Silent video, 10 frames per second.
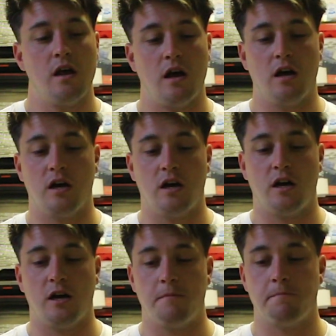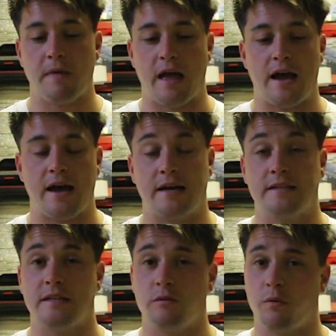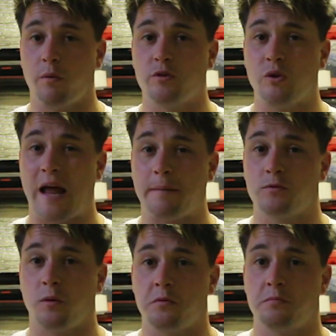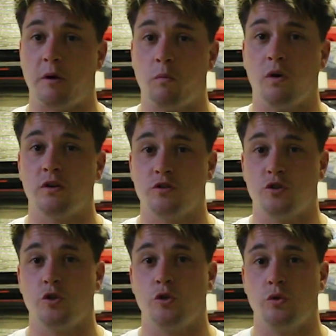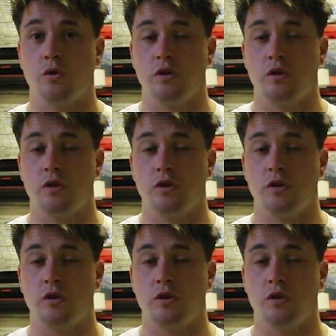and it will probably do laptops about 1 or 2